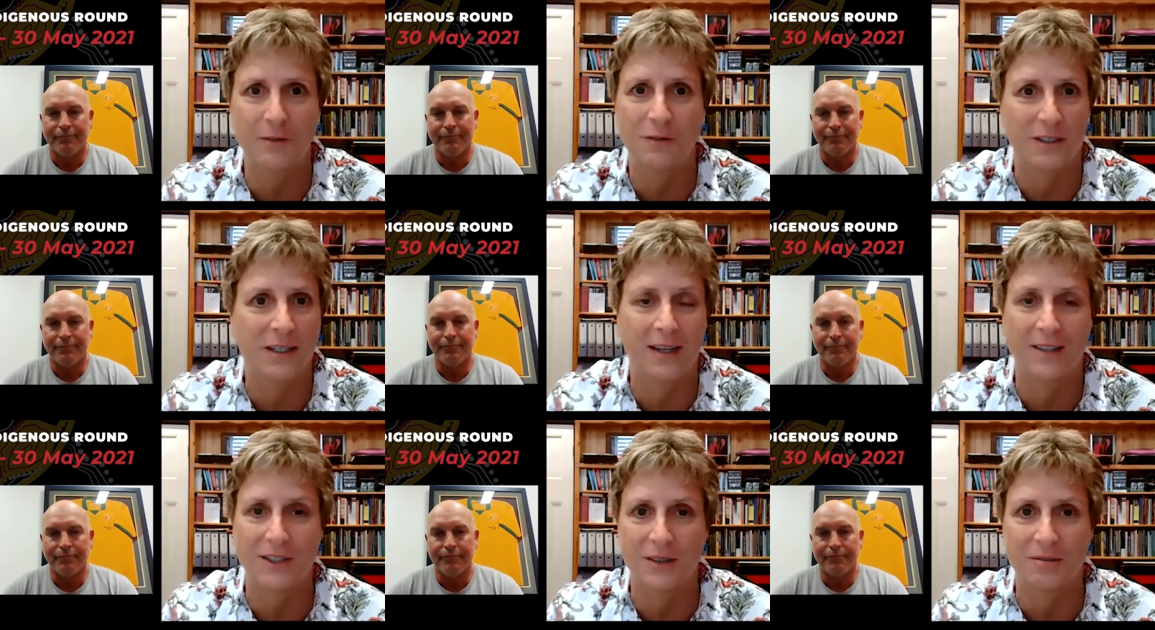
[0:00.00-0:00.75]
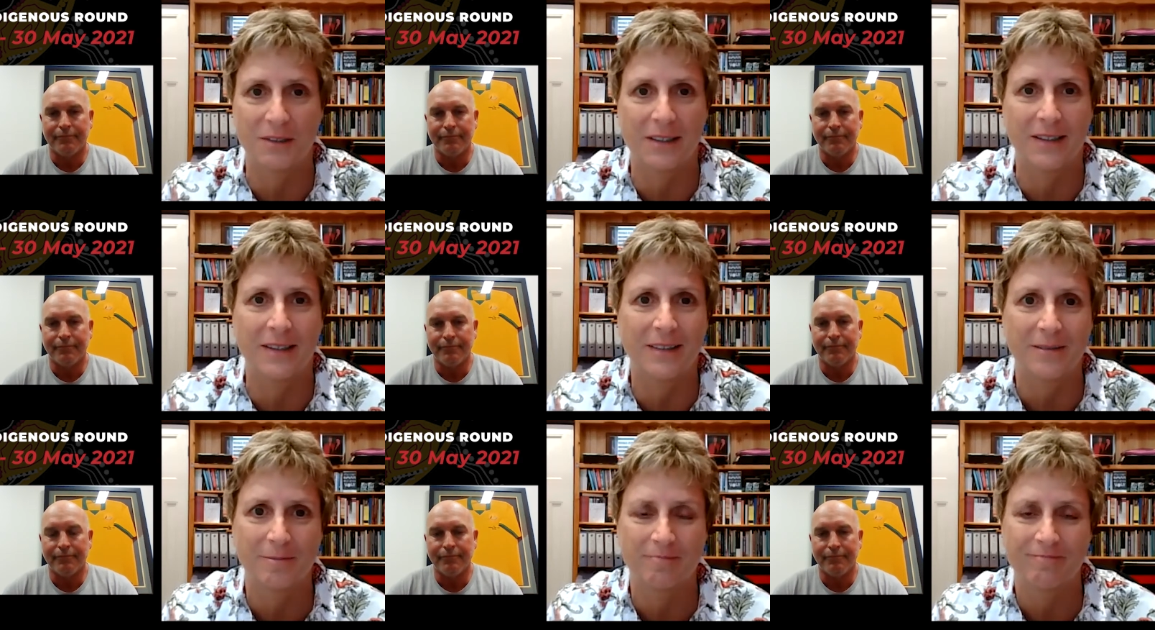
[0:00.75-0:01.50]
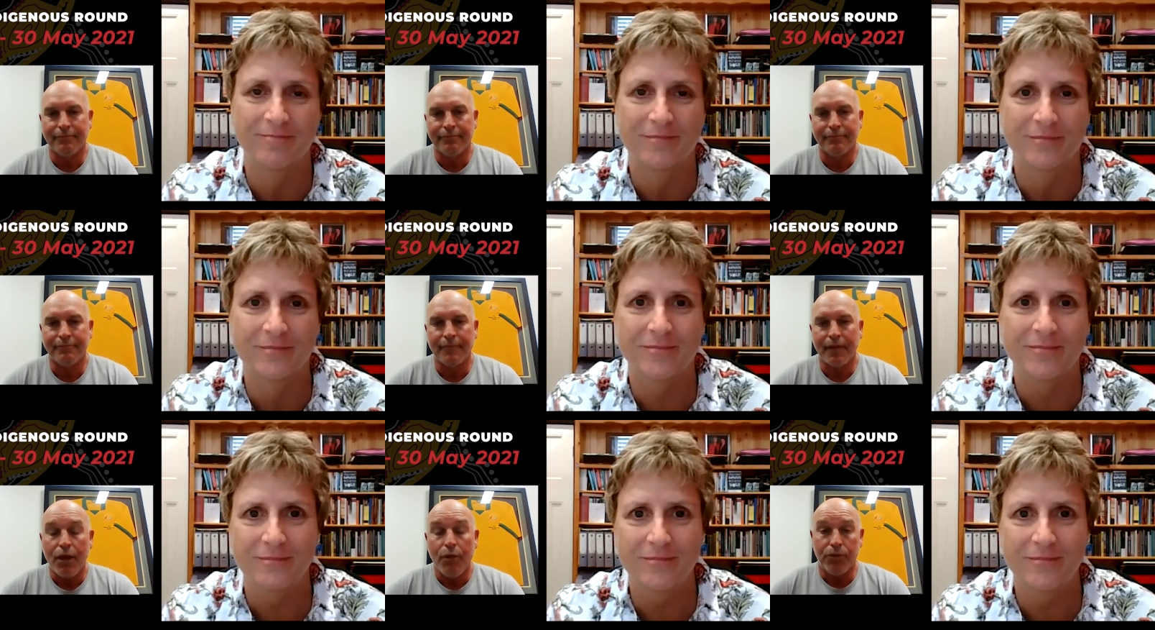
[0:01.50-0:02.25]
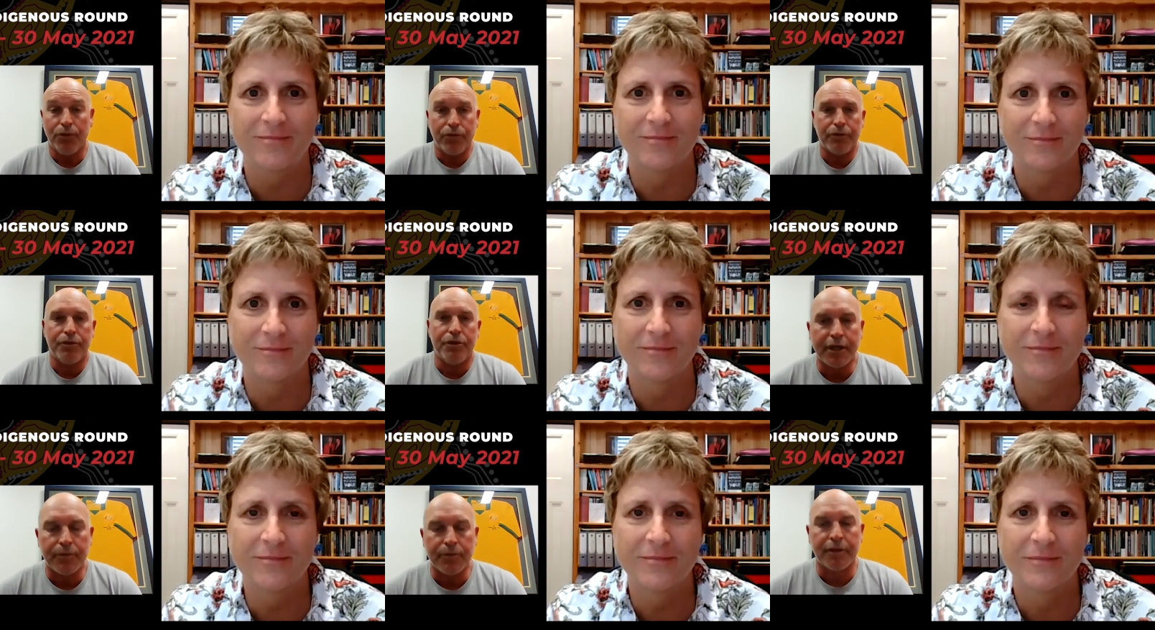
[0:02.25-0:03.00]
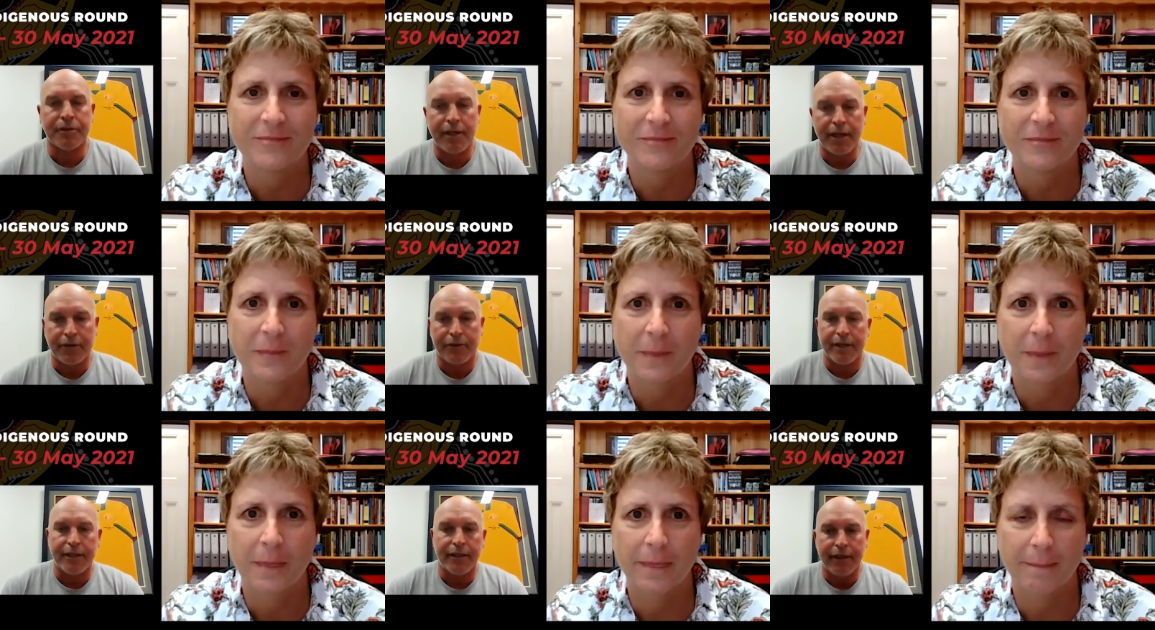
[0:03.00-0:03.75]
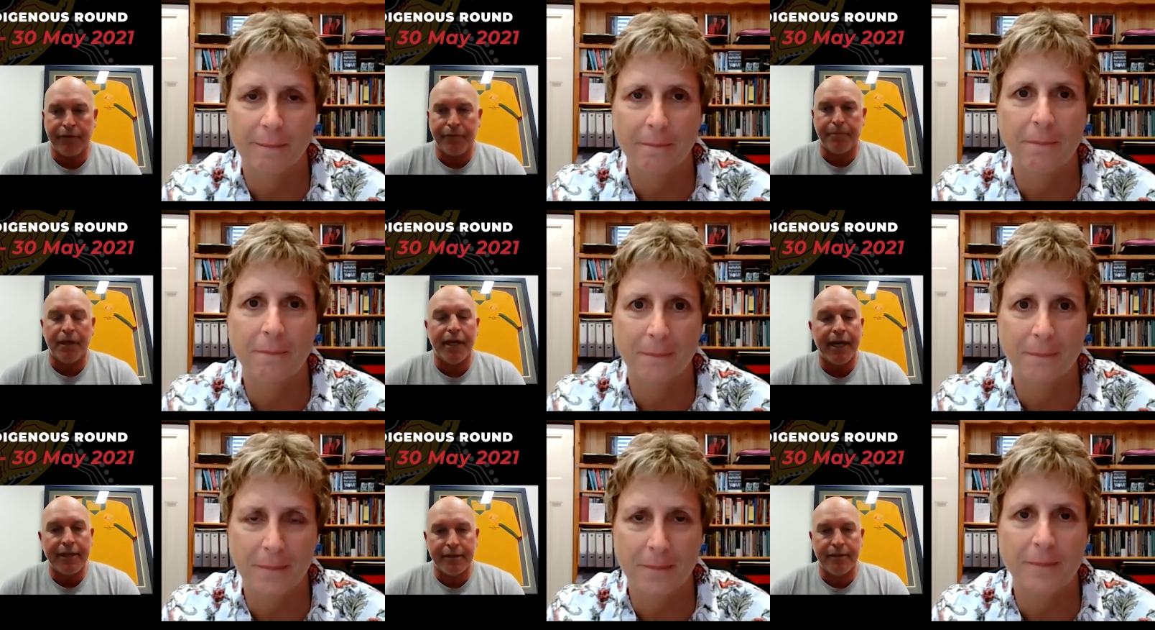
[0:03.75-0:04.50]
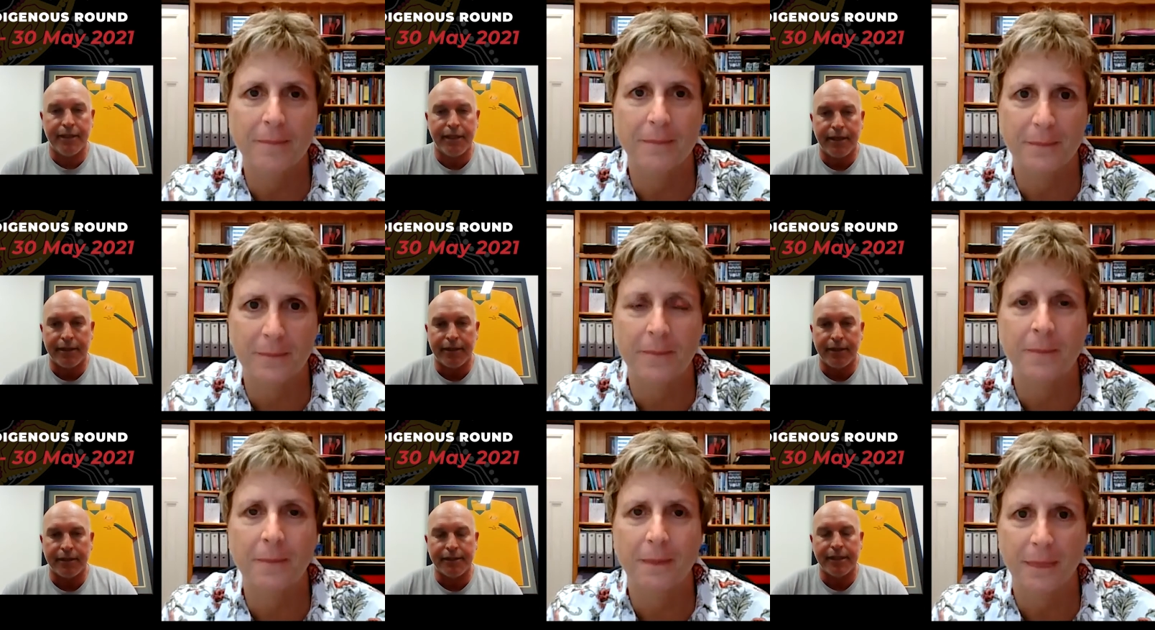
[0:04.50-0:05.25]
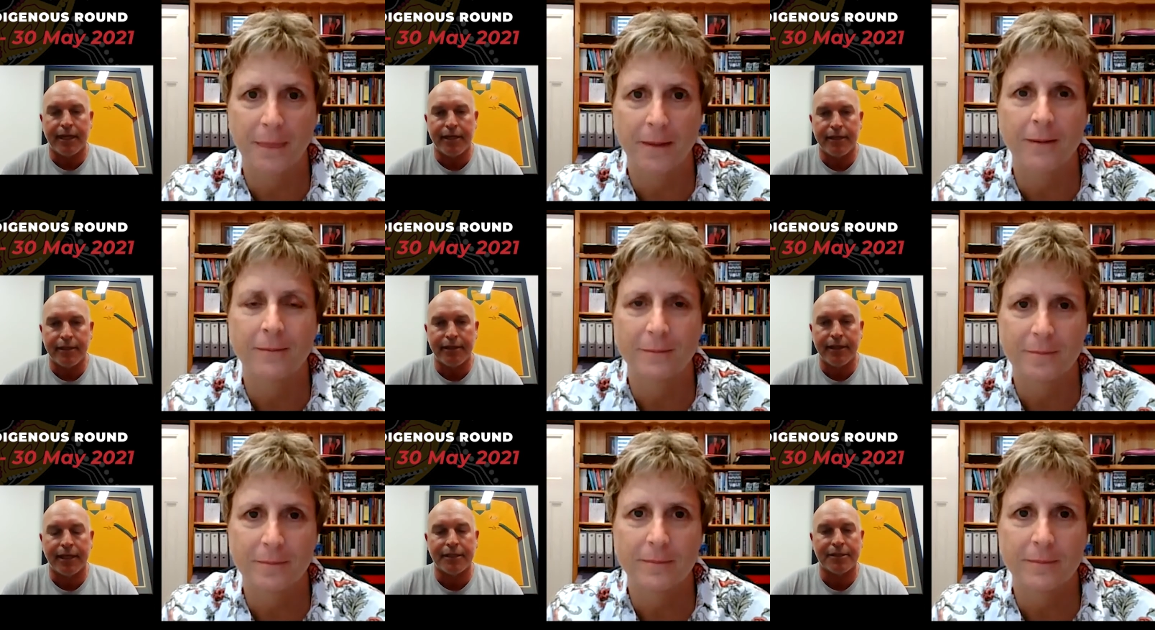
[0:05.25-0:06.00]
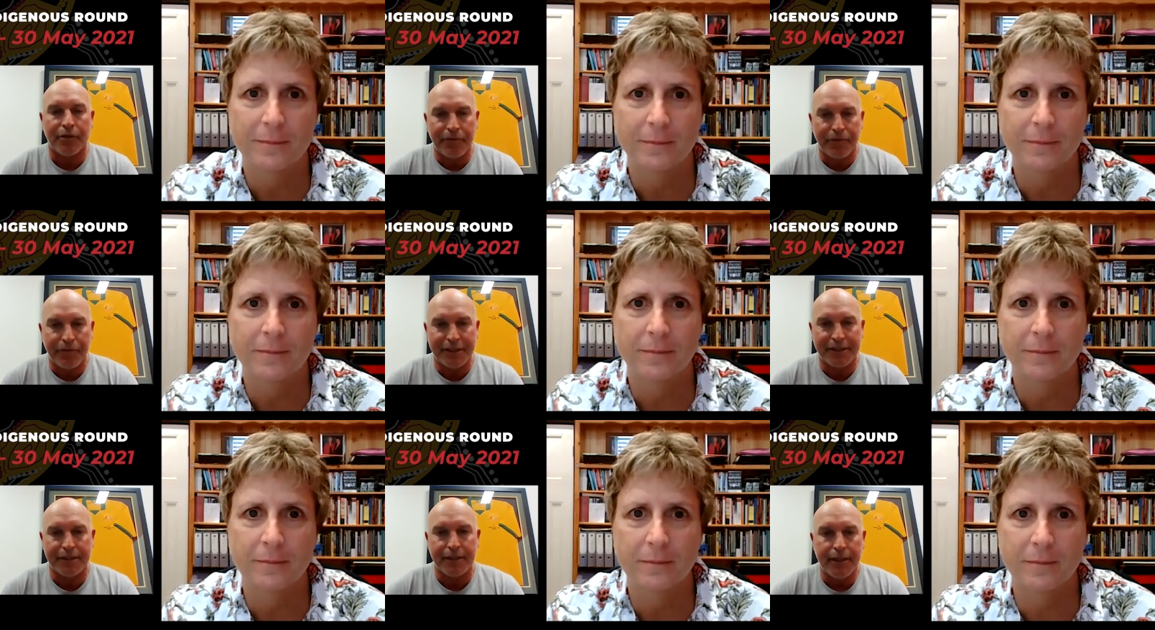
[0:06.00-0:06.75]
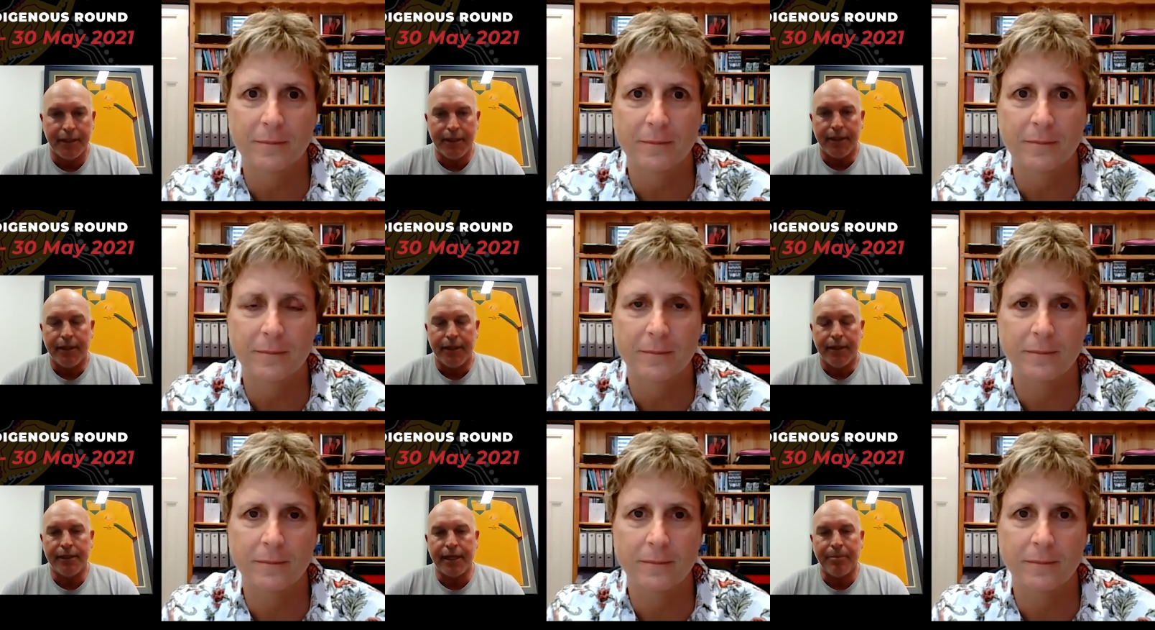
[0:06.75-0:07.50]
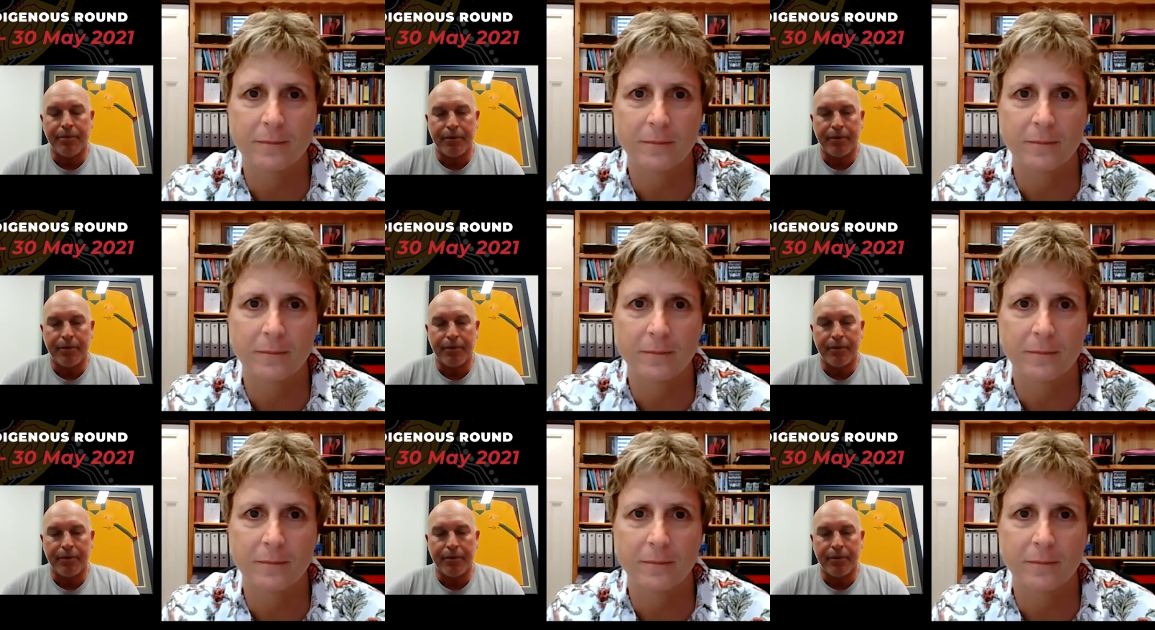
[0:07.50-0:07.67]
Speaker 1: invitation, really.
Speaker 2: Mm. Well, Northern New South Wales, for their credit, if belatedly, uh, are starting to dust off this, this